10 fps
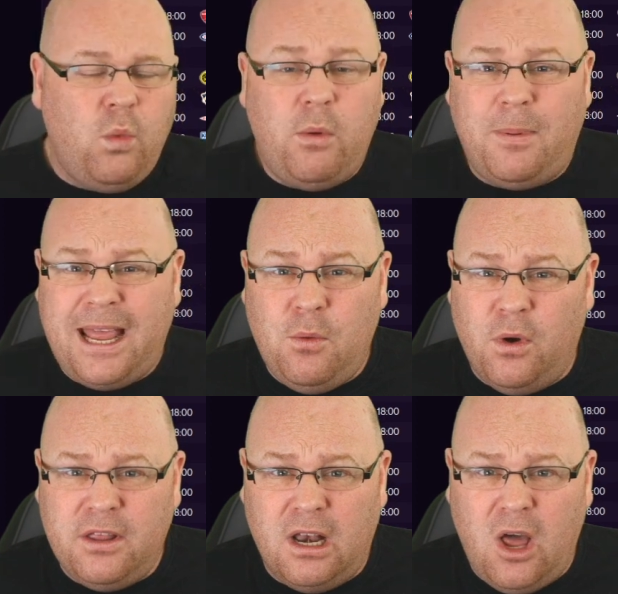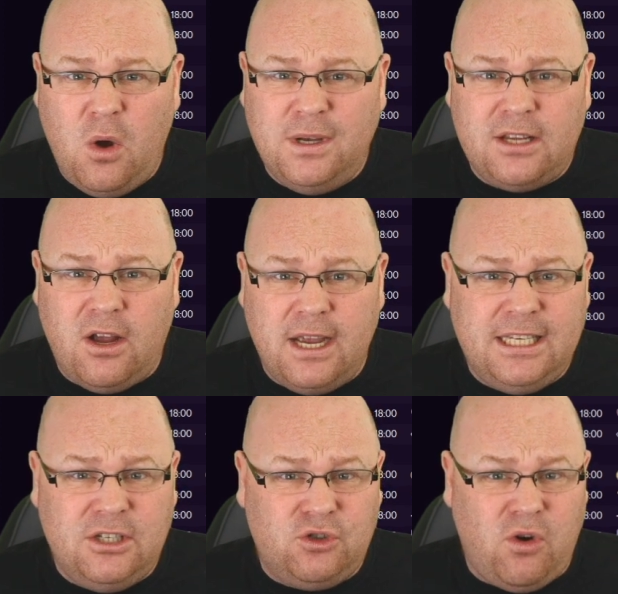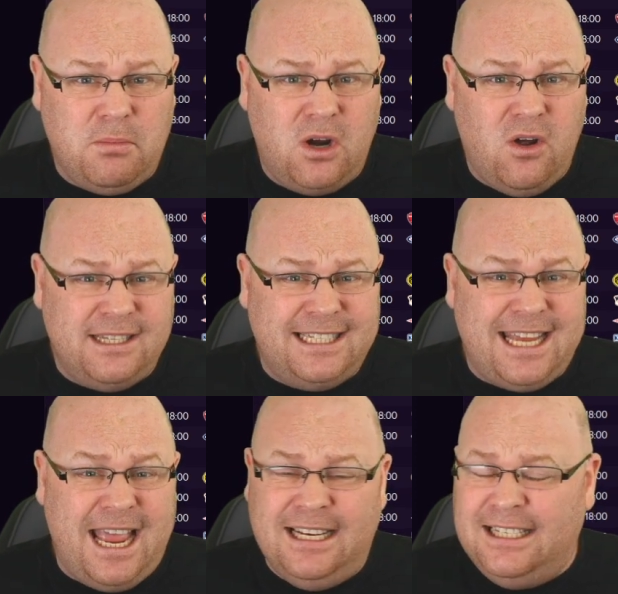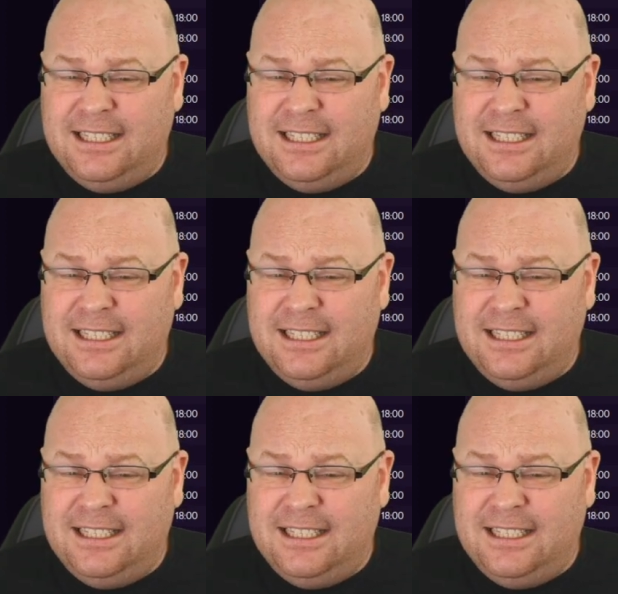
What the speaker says: We were playing one of the lower sides in Strømsgodset.